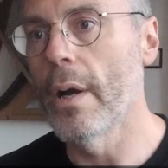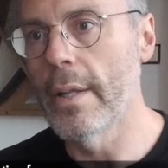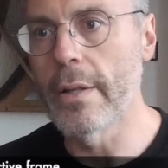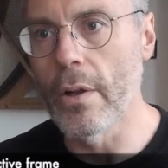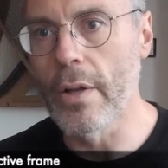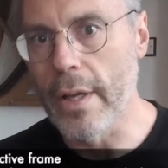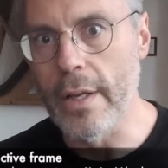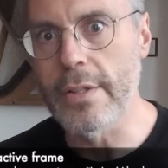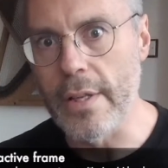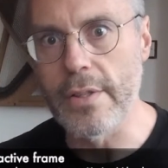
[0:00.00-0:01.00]
And then you're looking
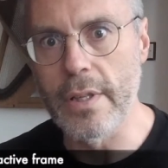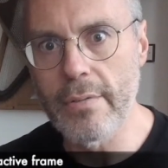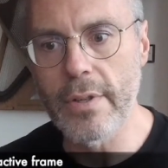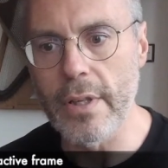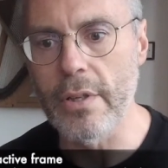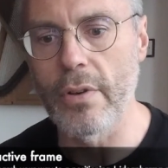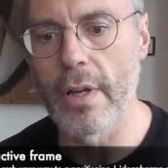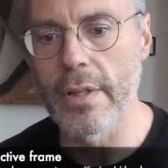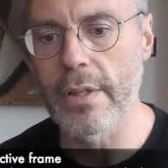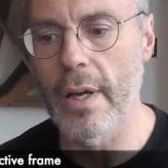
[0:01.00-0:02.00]
at sensitivity to
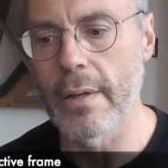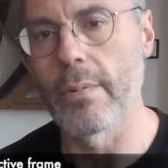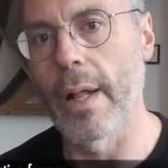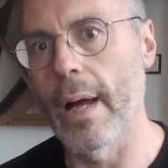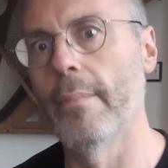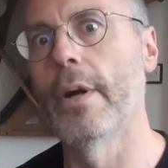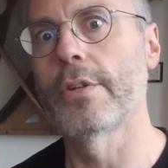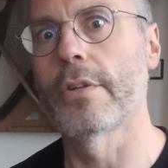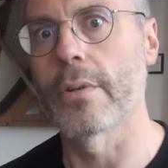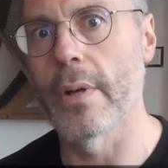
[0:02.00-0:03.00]
try and decide, well, how
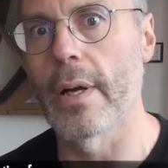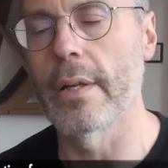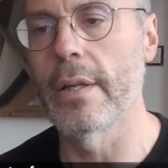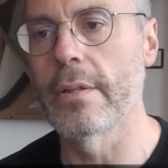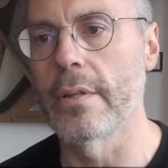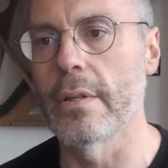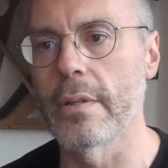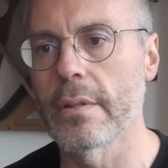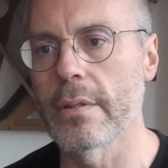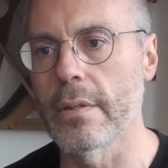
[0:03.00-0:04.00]
much do I need to